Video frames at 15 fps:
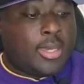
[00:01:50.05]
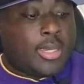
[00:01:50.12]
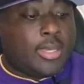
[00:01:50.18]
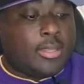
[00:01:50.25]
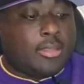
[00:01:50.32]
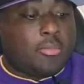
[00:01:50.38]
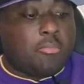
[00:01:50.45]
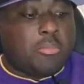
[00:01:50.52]

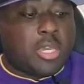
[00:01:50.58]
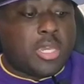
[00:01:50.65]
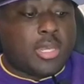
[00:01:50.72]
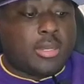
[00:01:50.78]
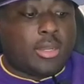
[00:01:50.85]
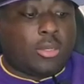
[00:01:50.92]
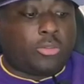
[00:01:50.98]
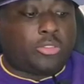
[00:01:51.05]
In the
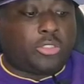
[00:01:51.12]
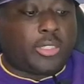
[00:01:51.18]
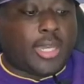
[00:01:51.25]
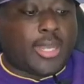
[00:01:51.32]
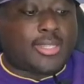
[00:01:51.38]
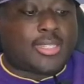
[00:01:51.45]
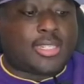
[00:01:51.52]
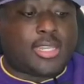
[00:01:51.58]
mid notes, you
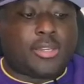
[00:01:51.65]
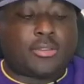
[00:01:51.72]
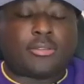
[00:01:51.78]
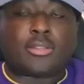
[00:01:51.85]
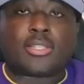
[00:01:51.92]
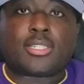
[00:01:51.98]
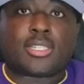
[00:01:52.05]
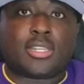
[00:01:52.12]
got
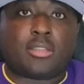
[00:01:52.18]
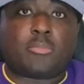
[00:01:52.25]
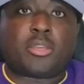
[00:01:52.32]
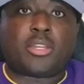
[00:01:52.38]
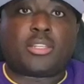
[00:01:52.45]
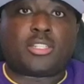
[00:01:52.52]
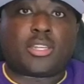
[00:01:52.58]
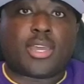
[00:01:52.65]
cedar,
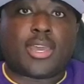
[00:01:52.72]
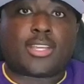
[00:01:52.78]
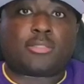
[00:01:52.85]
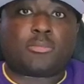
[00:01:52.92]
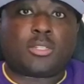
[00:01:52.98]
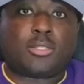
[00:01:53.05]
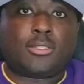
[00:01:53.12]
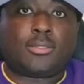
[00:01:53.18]
cinnamon, and
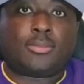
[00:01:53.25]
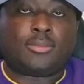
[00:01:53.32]
jasmine.